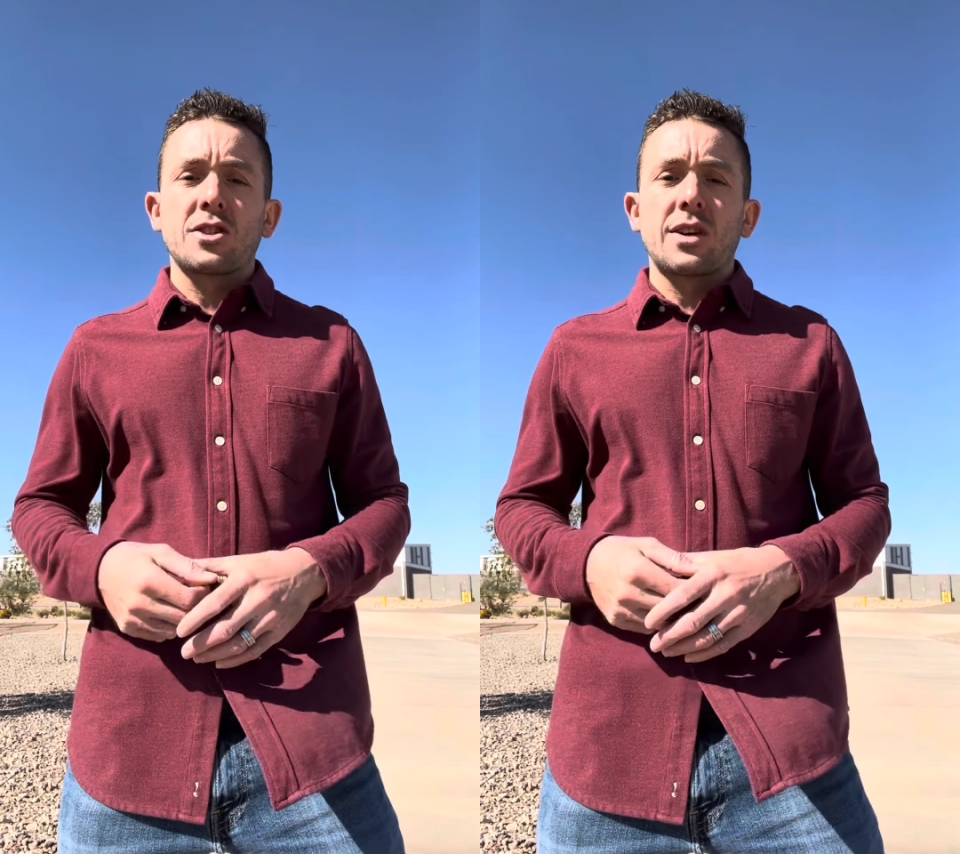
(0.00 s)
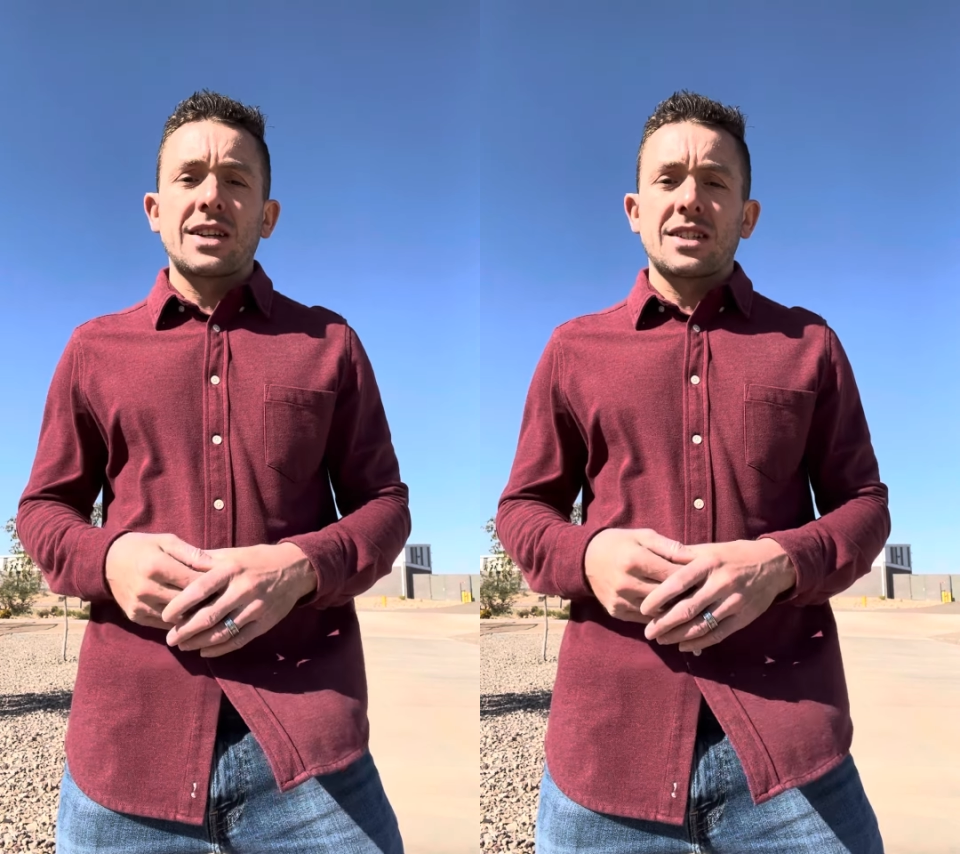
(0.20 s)

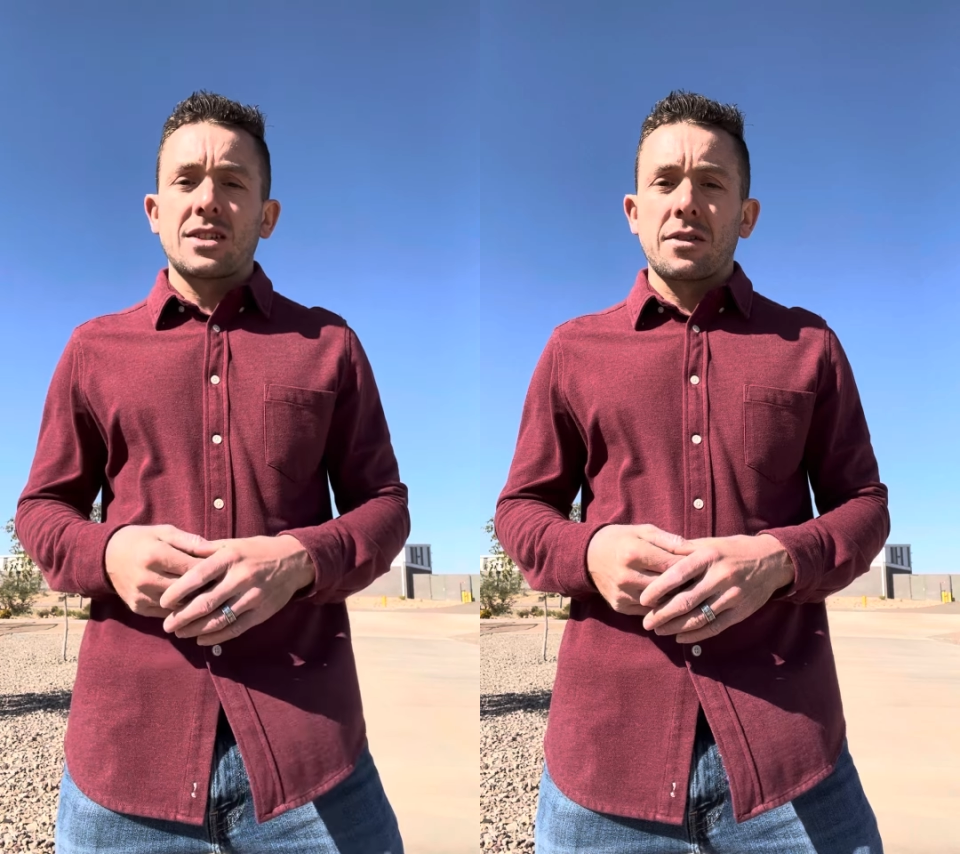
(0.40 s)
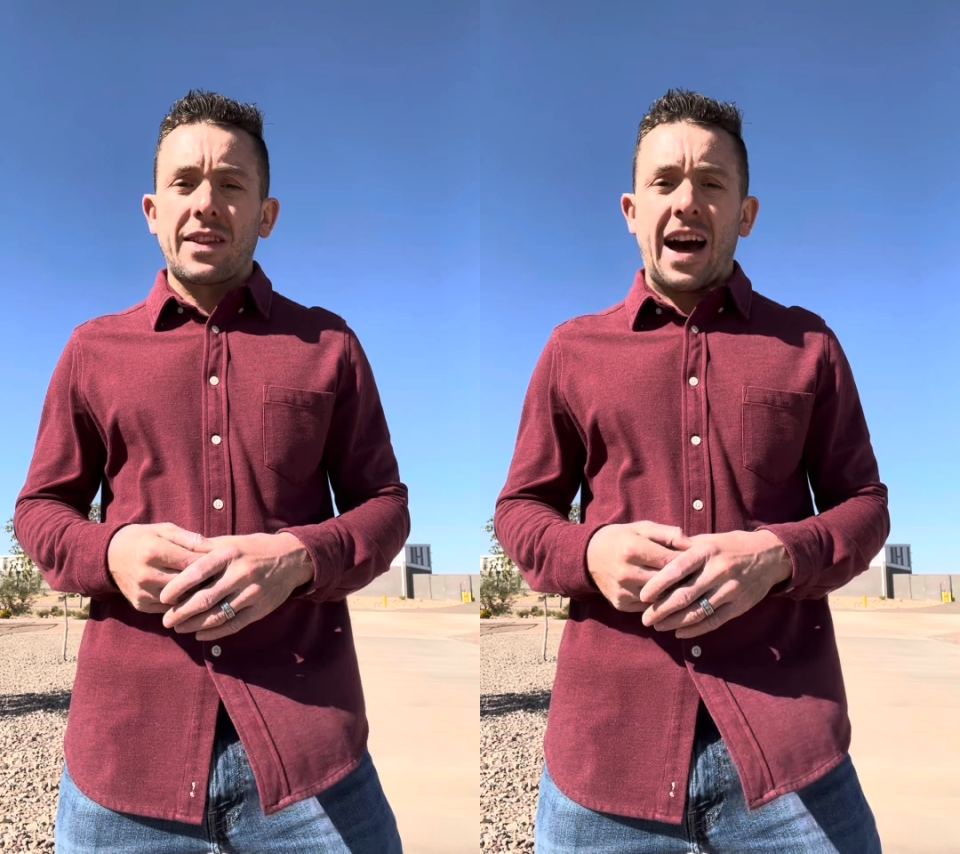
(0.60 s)
You guys
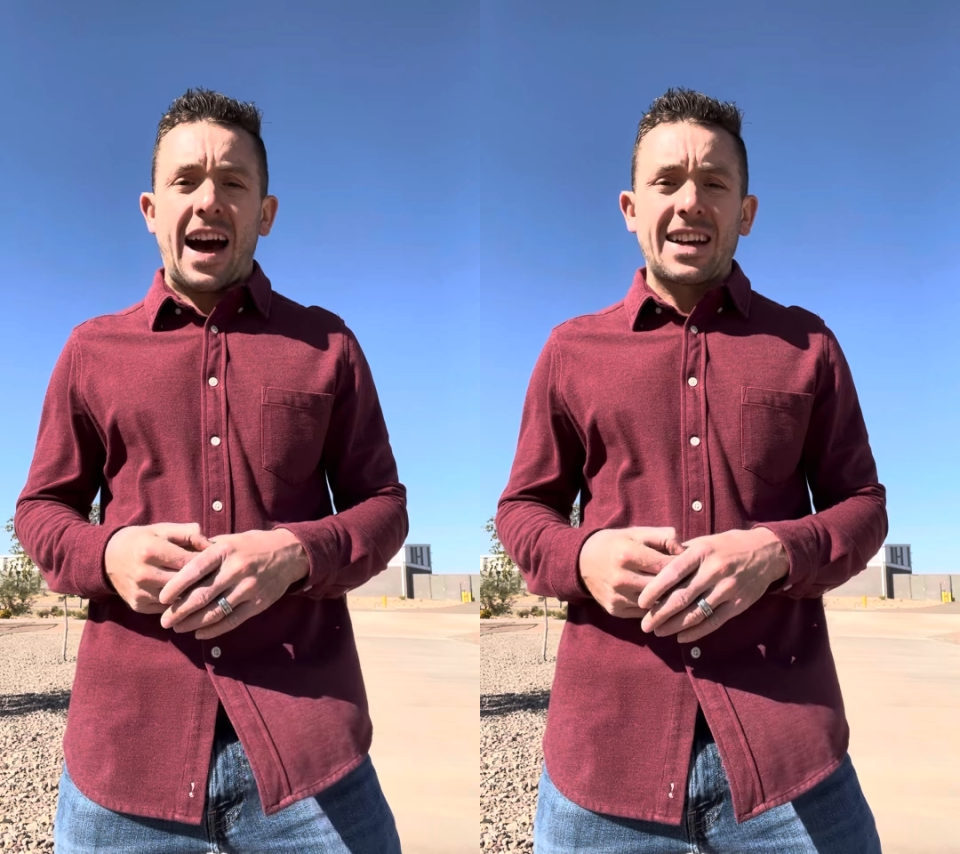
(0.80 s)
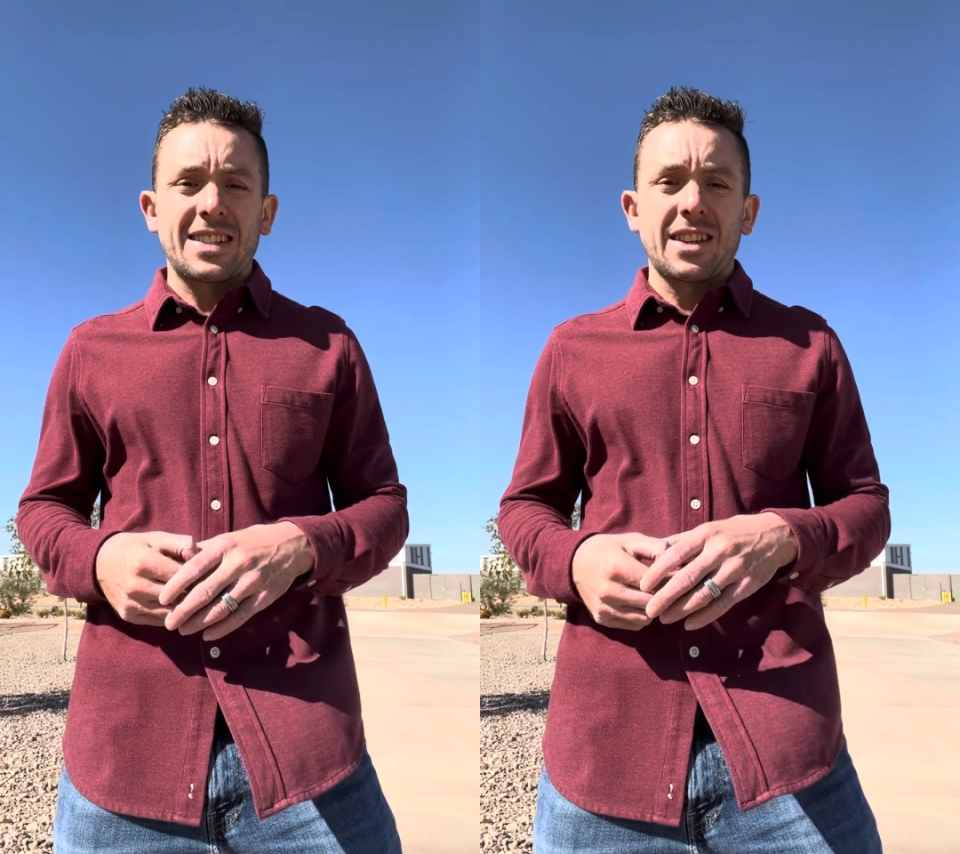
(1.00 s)
deserve the
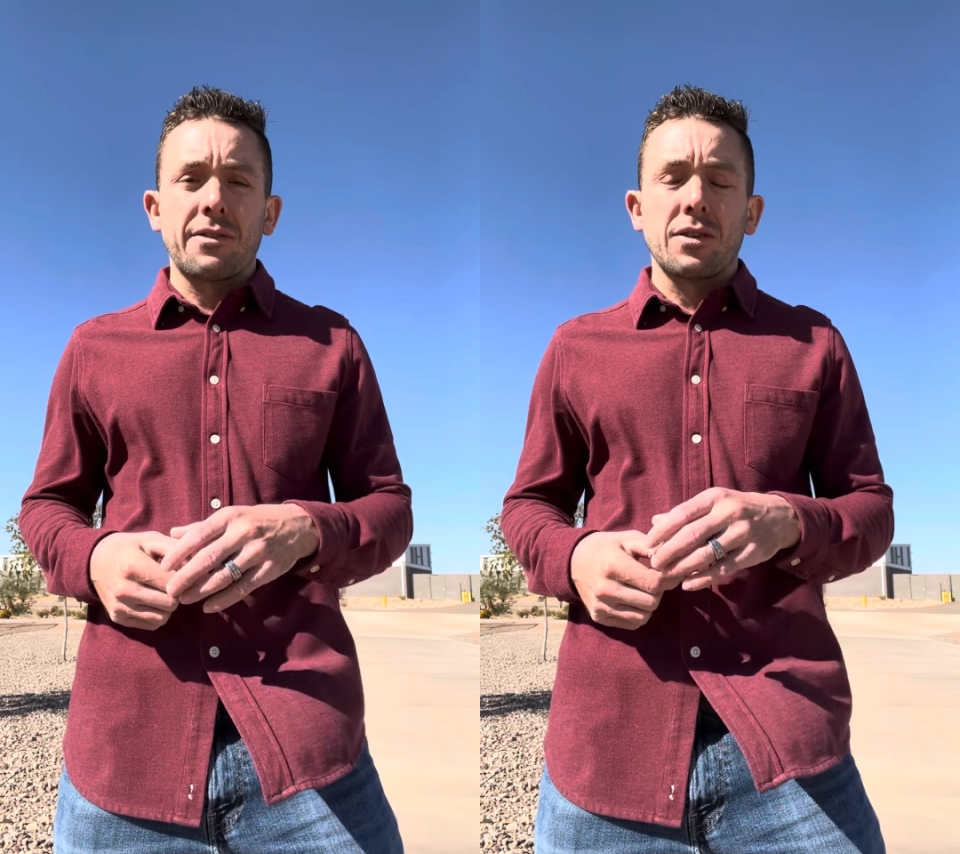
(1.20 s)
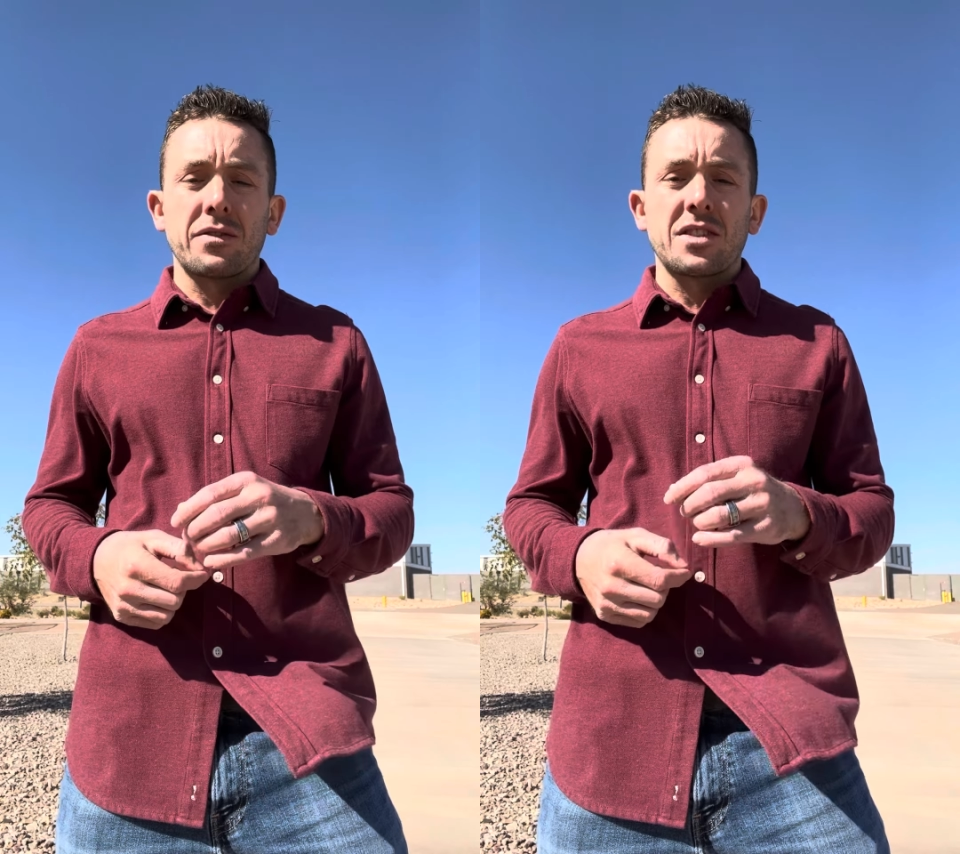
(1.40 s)
highest
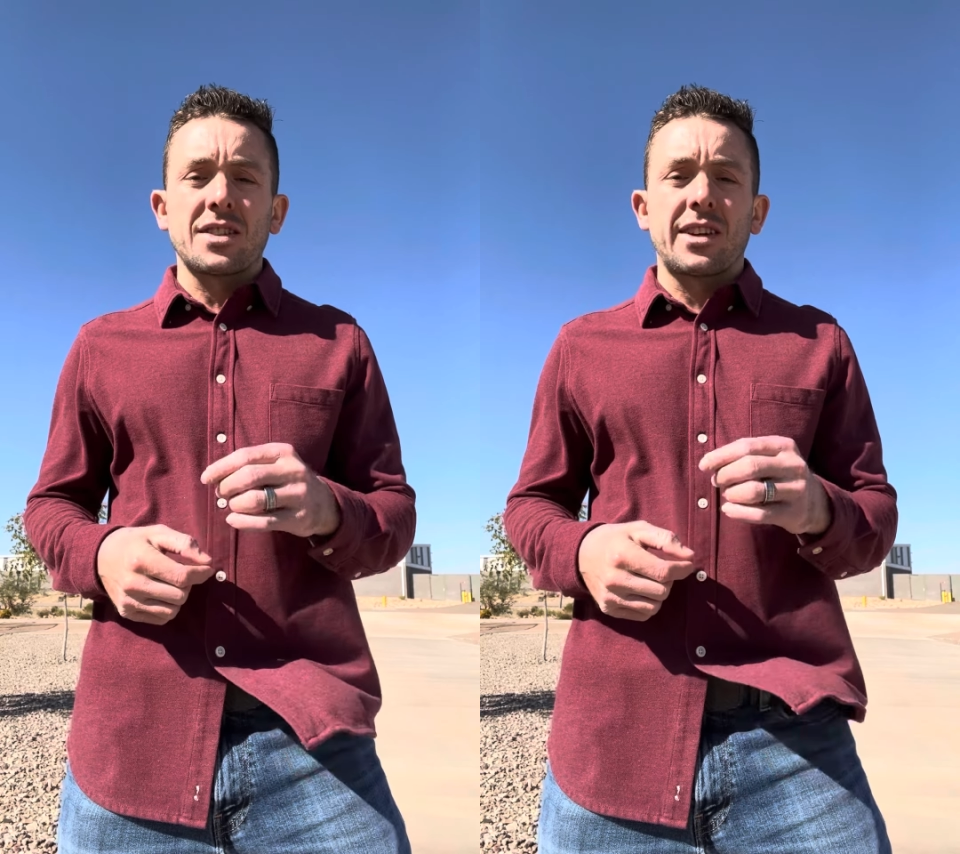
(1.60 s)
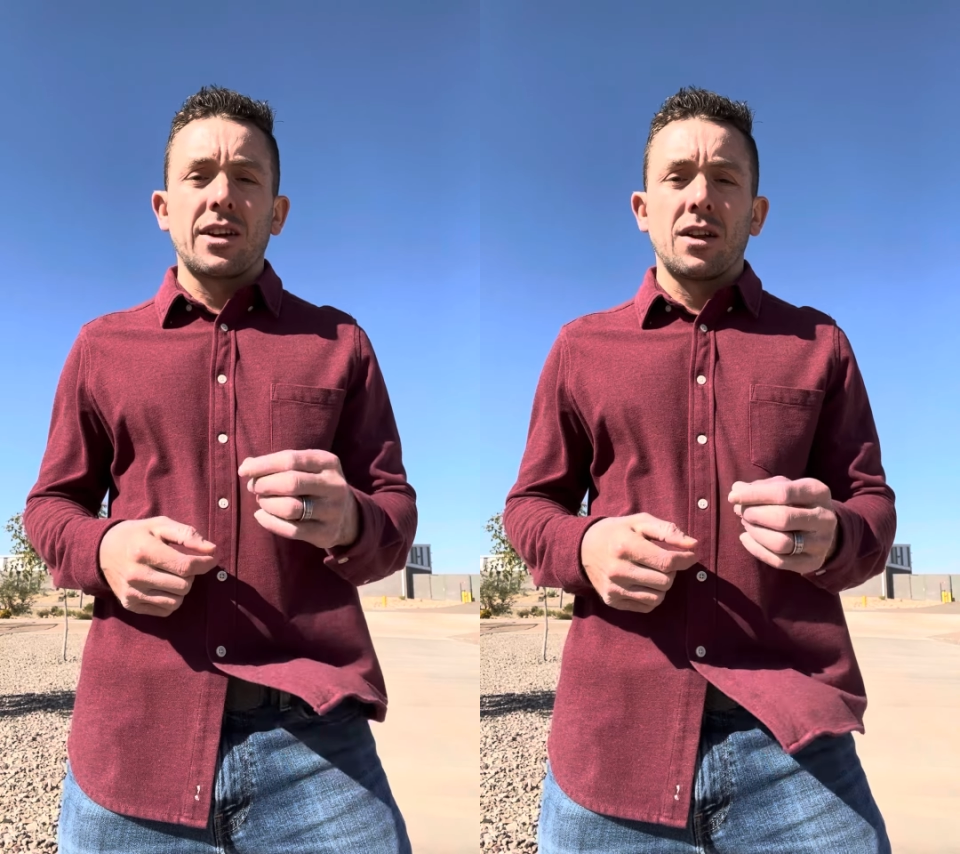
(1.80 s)
level of
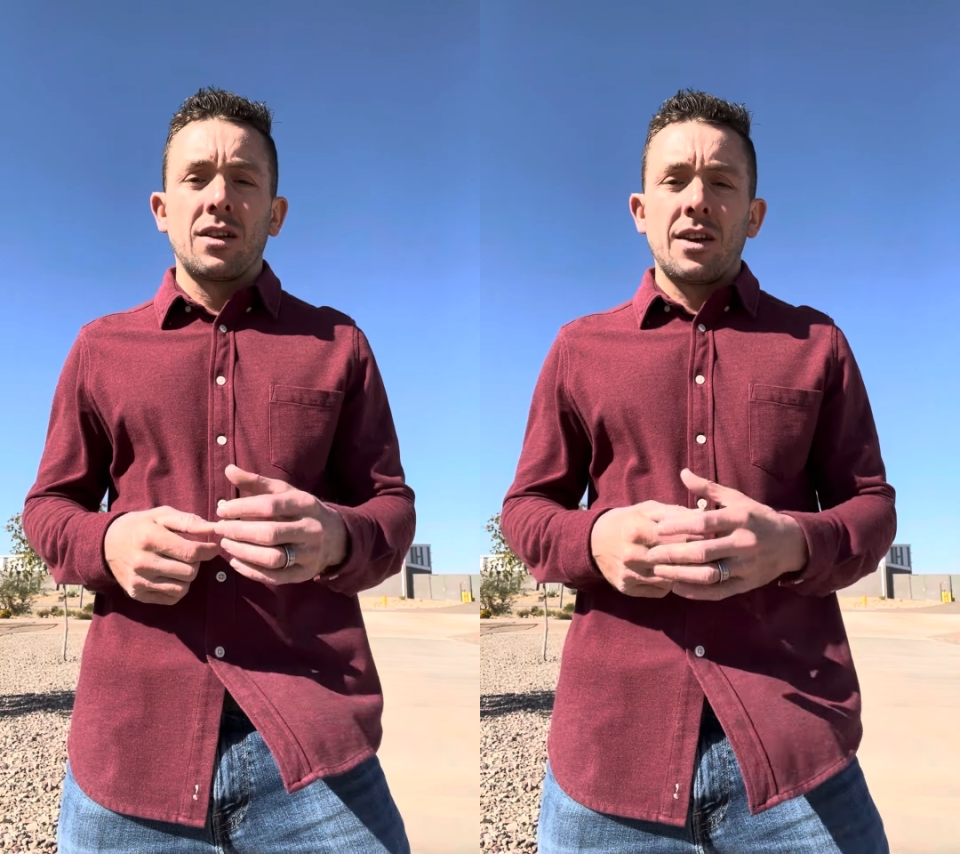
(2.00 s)
skill.